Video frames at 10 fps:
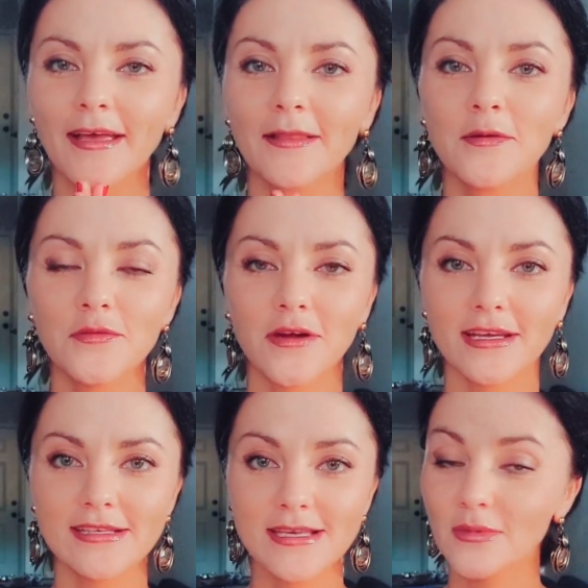Hello
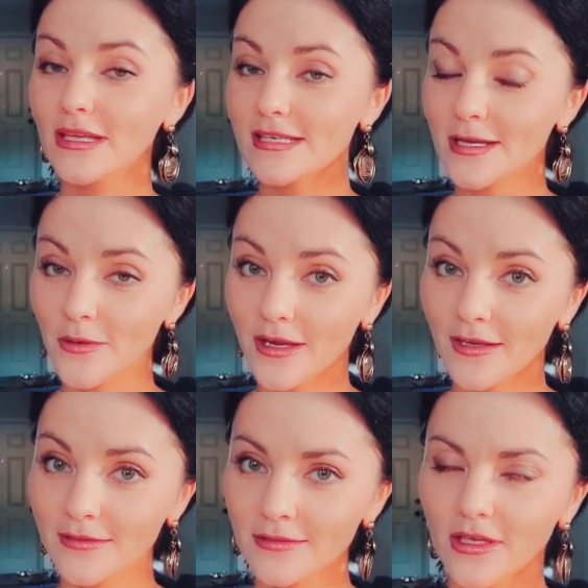friends, I'm Lisa
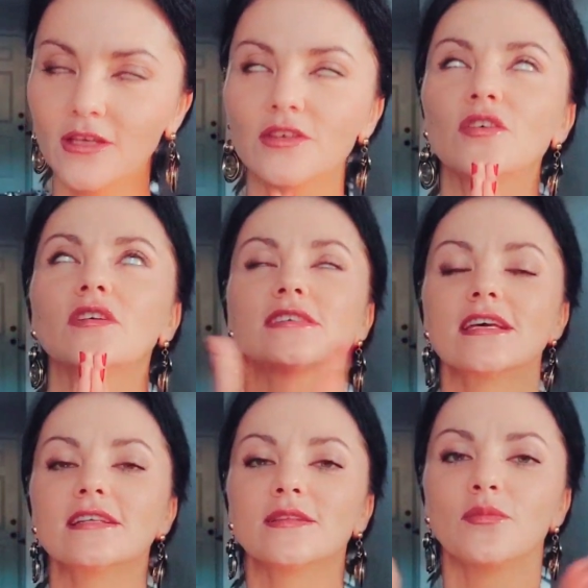Grail, your
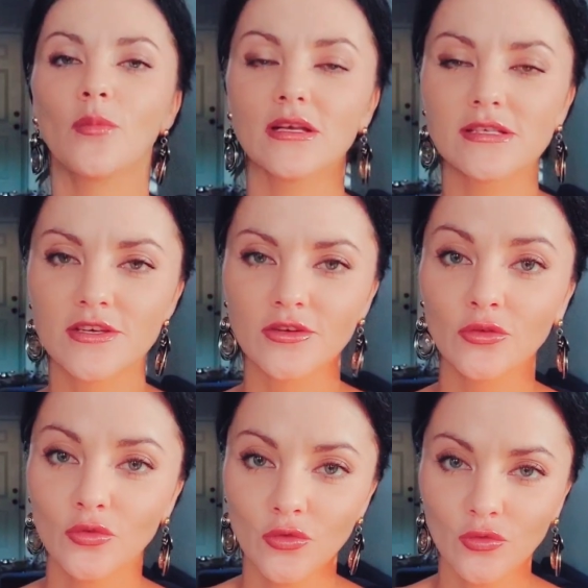ascended
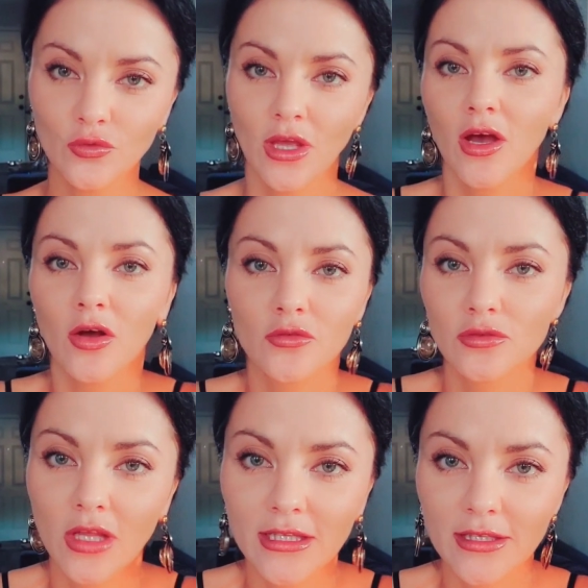master guru of
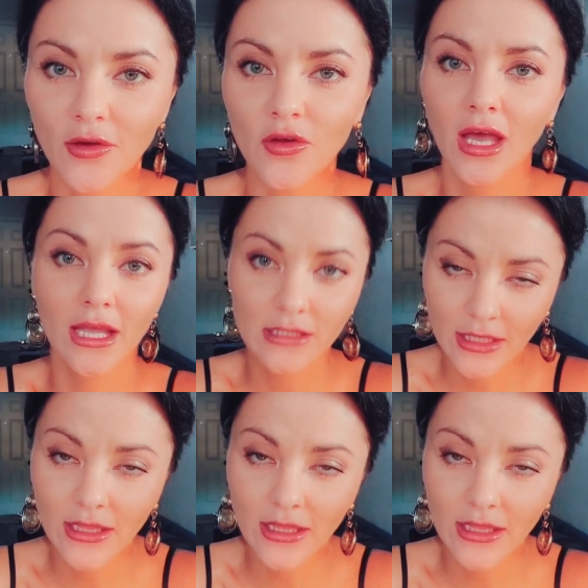Kundalini Yoga and